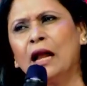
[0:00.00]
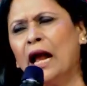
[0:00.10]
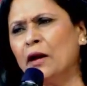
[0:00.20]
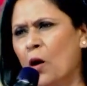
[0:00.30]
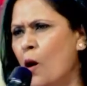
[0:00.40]

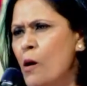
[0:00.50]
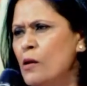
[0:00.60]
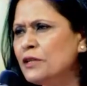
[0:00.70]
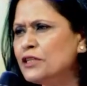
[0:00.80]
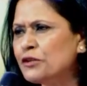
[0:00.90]
and
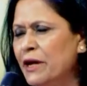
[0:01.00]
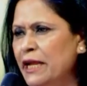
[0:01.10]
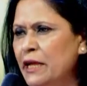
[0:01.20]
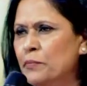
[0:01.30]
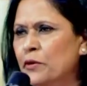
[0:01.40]
all the
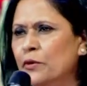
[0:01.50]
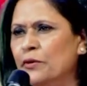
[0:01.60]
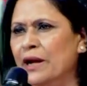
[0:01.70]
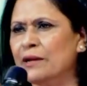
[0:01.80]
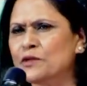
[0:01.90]
training
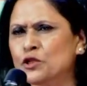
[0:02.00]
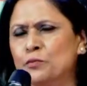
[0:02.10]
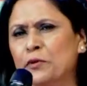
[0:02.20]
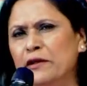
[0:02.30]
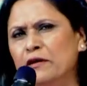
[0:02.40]
programs to
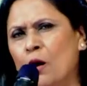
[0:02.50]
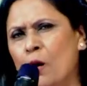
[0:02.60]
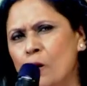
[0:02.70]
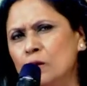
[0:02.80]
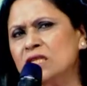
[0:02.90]
bring the
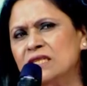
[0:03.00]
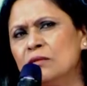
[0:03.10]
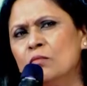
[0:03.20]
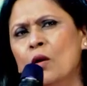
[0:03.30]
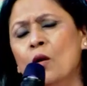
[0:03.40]
wholesome